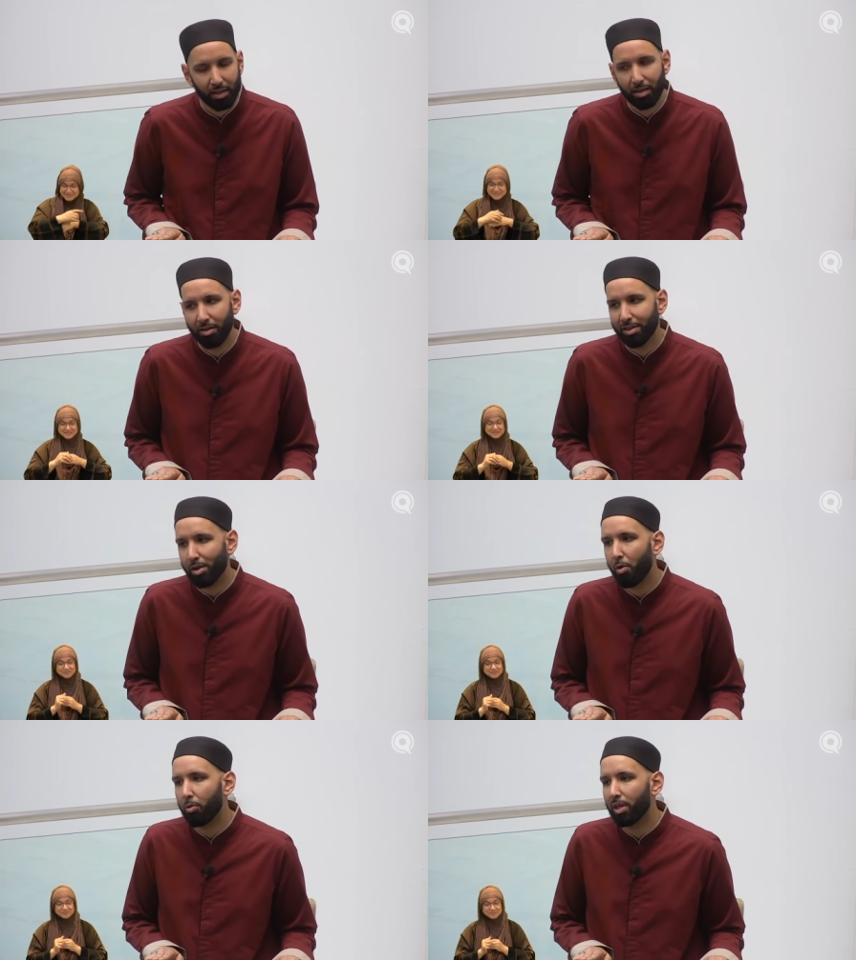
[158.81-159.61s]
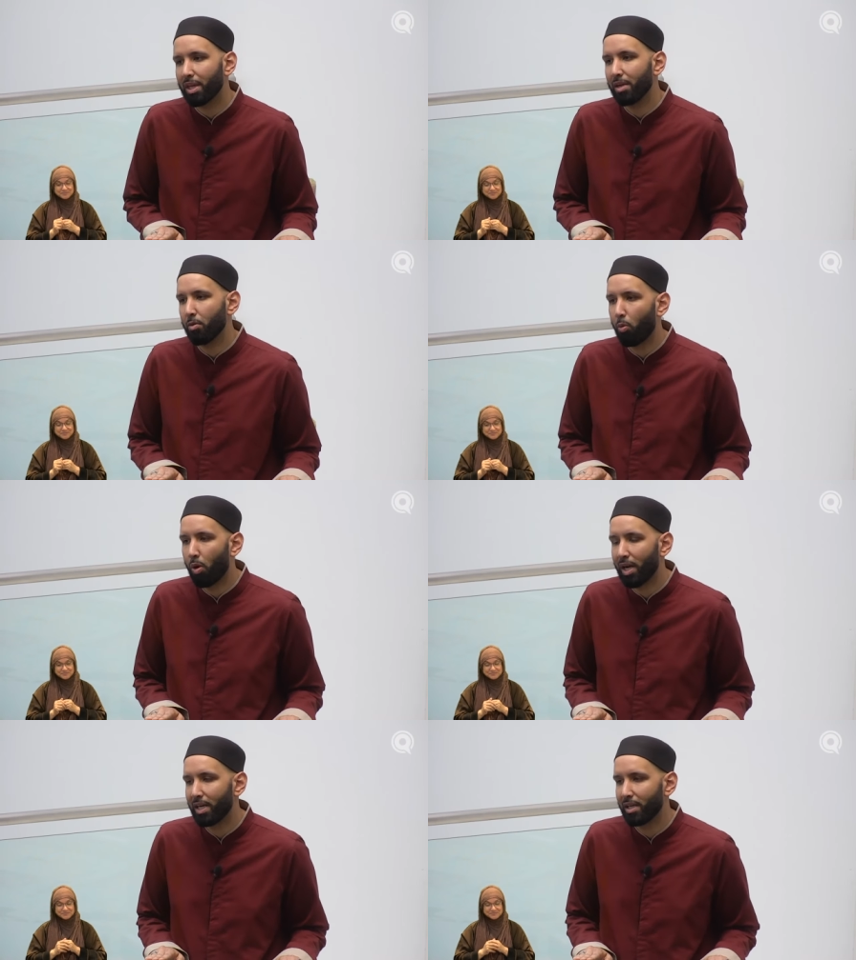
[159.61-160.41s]
There is only
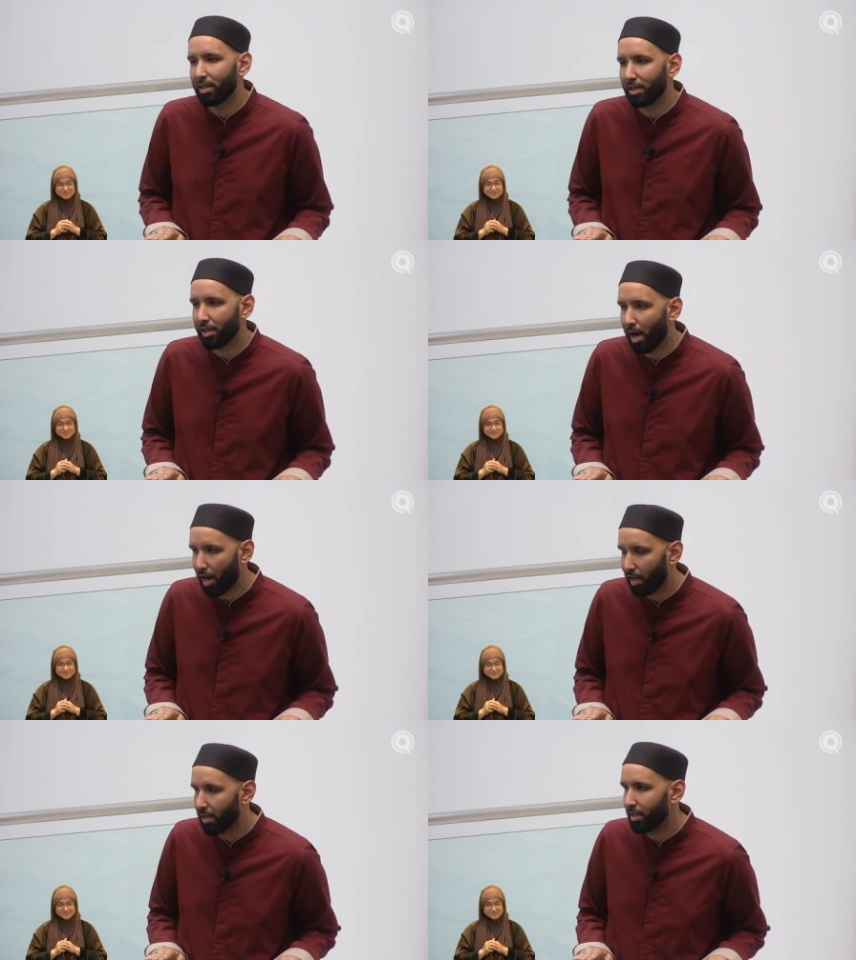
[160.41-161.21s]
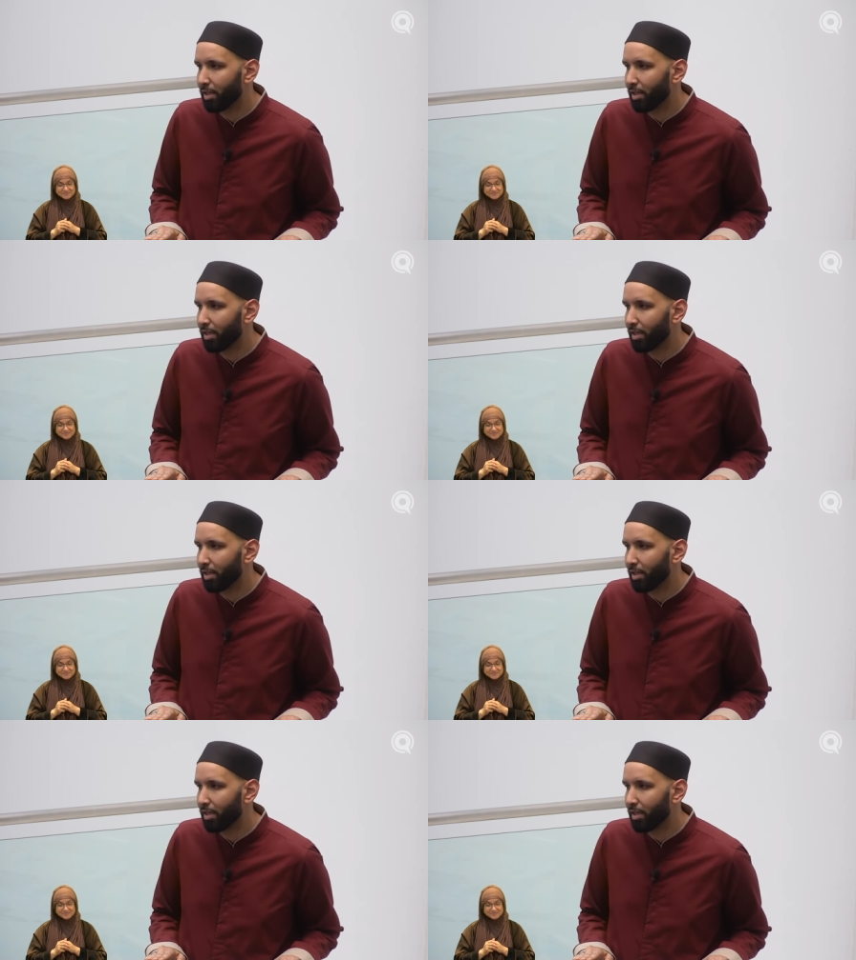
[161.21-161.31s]
one God.